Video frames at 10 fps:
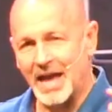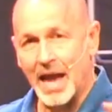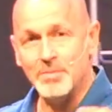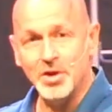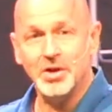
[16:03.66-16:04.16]

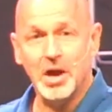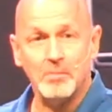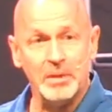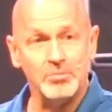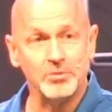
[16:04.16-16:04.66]
I'm here to
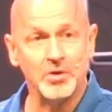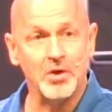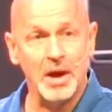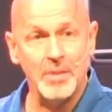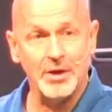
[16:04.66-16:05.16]
help people
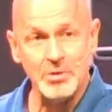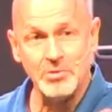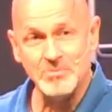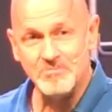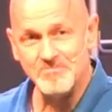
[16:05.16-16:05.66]
grow. How about
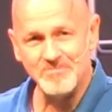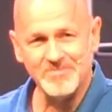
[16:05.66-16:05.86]
you?